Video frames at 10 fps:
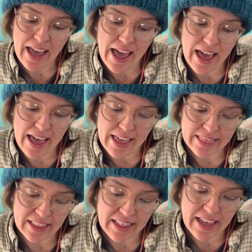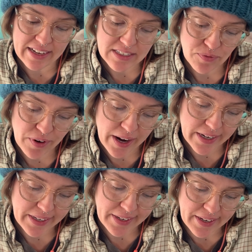And the last
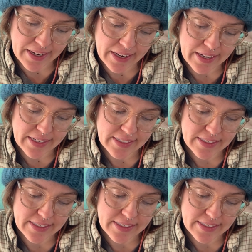variety is